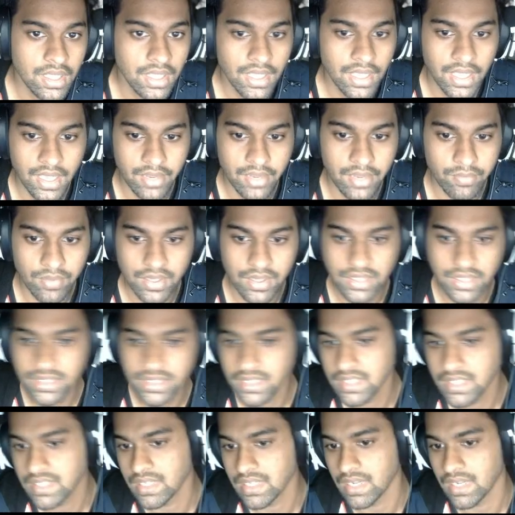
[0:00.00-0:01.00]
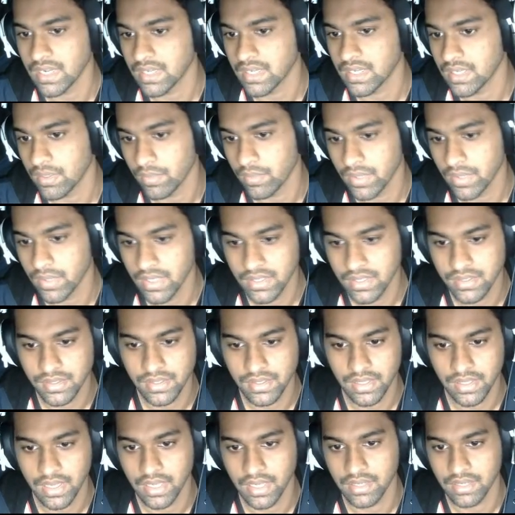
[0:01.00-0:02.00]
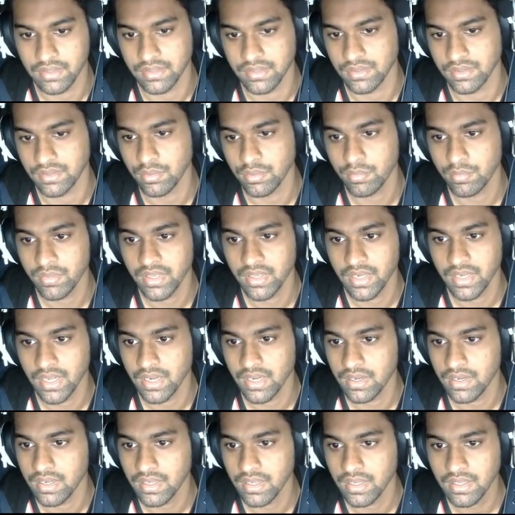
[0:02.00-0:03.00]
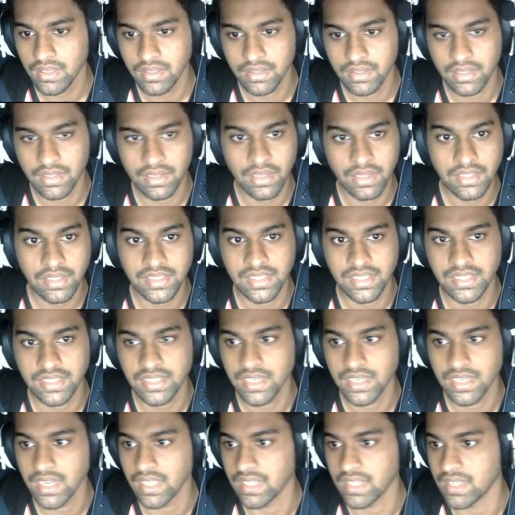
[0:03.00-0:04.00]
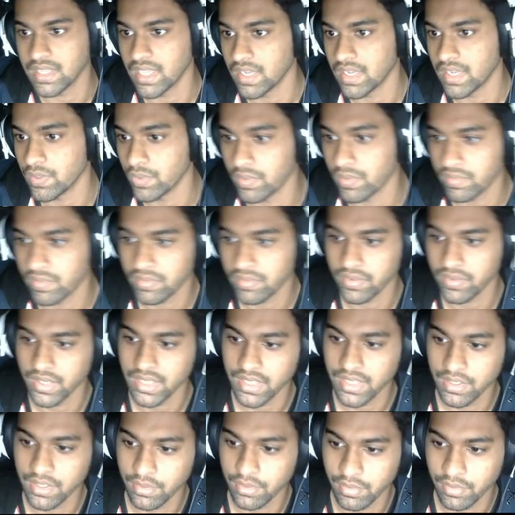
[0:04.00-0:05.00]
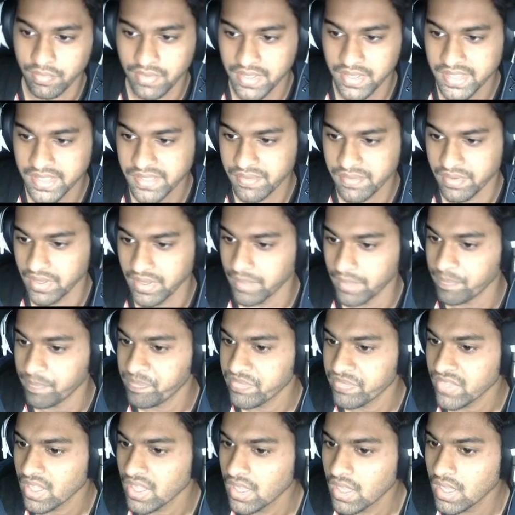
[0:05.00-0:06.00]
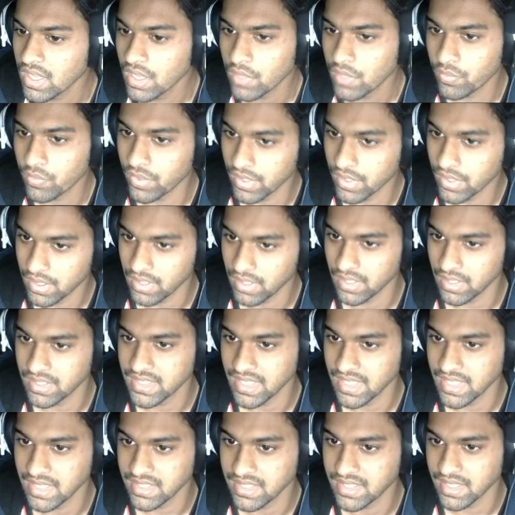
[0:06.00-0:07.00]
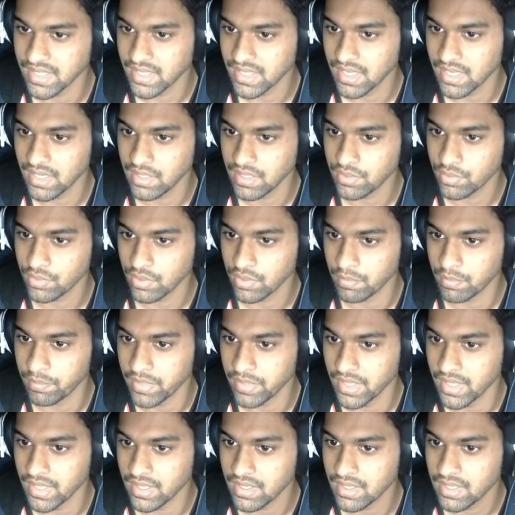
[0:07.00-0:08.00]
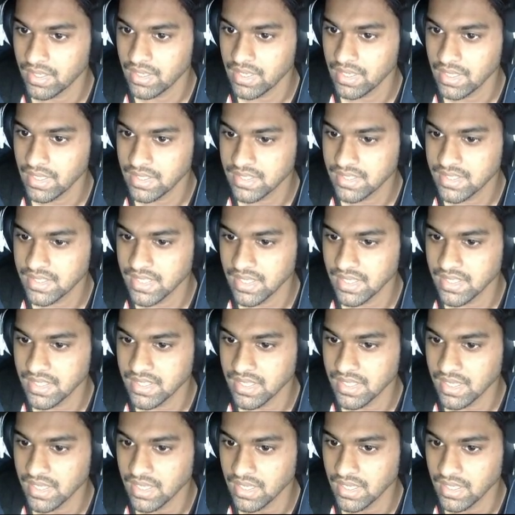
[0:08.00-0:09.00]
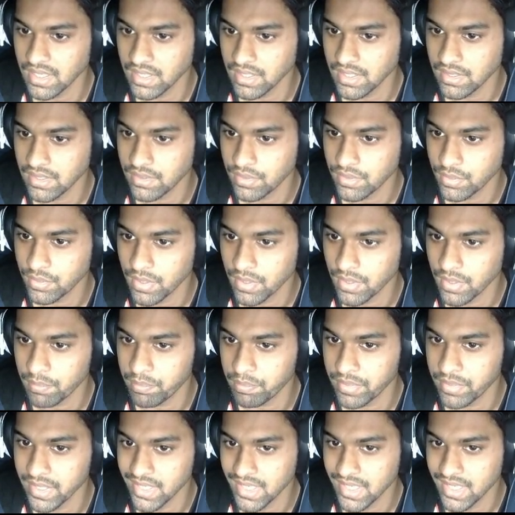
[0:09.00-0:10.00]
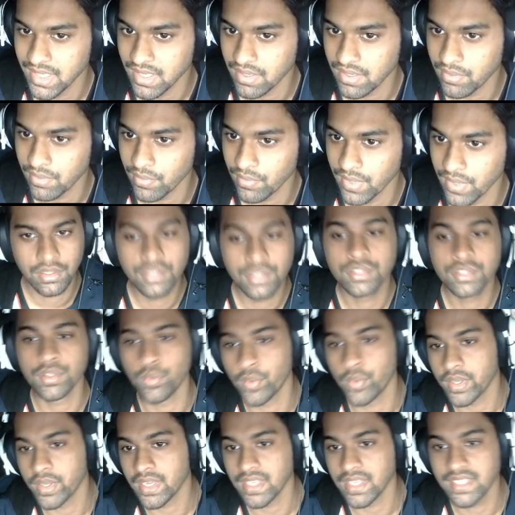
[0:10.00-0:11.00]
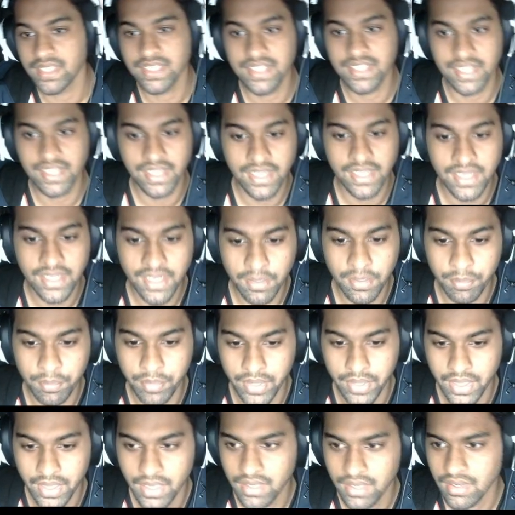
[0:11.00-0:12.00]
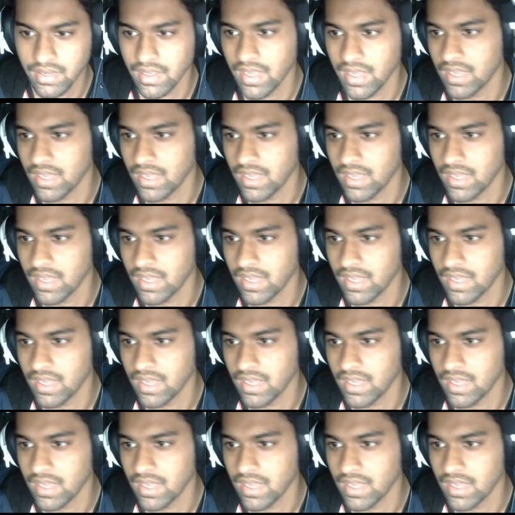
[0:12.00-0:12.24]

And once it's selected, we can select zoom in and done. Just like that, you've created your first frame. We're gonna change the color to a bit. Let's change the color to a bit gray so we can see it a bit.